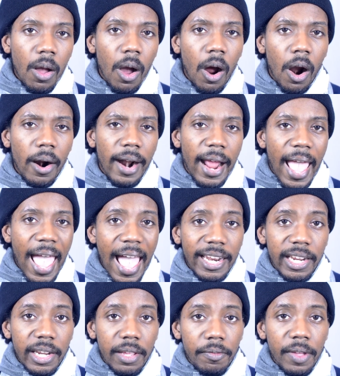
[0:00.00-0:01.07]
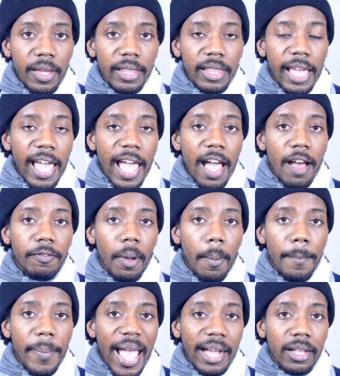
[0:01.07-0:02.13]
are additive they have
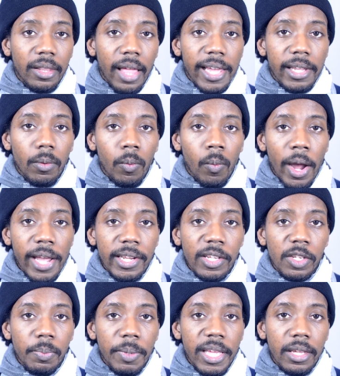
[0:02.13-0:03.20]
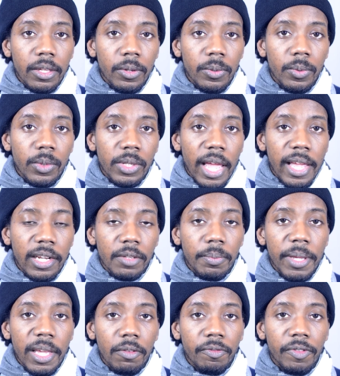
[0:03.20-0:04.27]
backlight. White is being used and it's
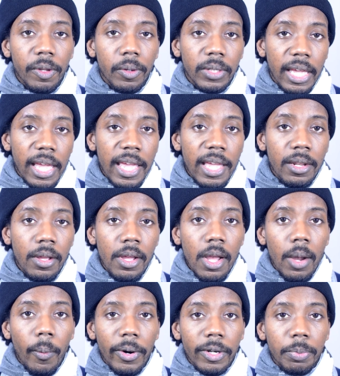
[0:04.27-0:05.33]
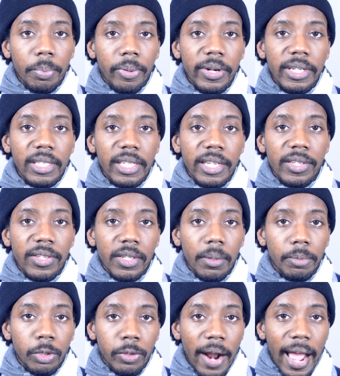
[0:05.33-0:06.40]
being filled in, whereas print is
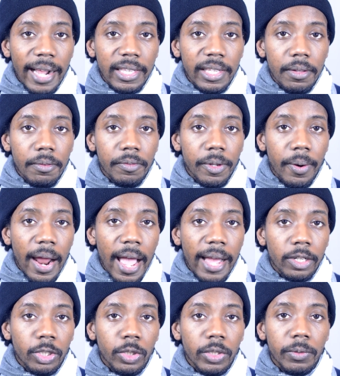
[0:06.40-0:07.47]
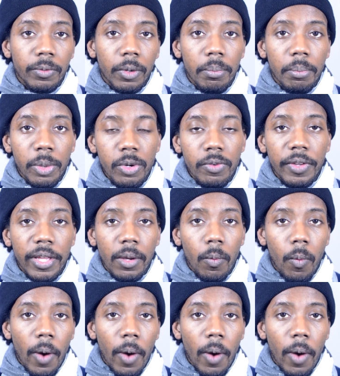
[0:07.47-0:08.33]
subtractive. You're actually removing